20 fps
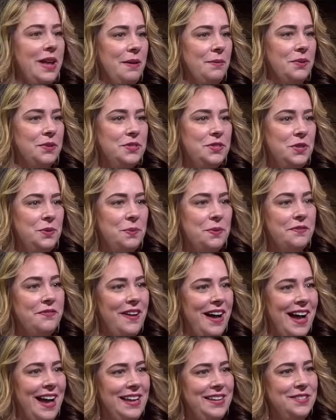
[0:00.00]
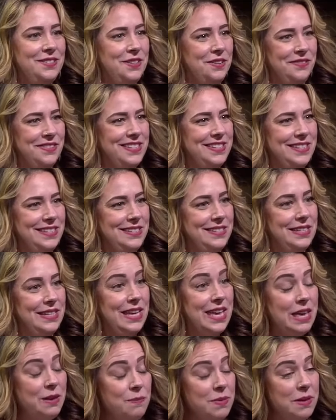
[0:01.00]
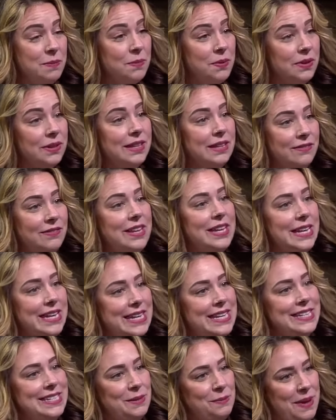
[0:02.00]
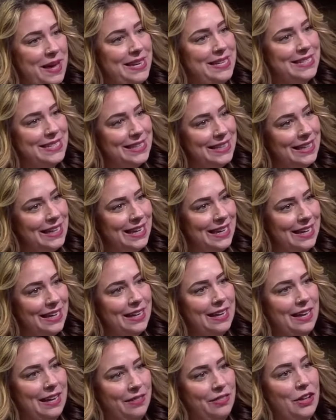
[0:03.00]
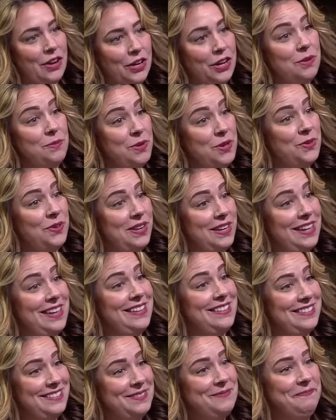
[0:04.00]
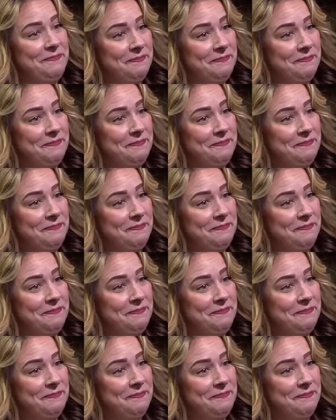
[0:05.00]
able to provide services to keep people living independently mm. in their communities.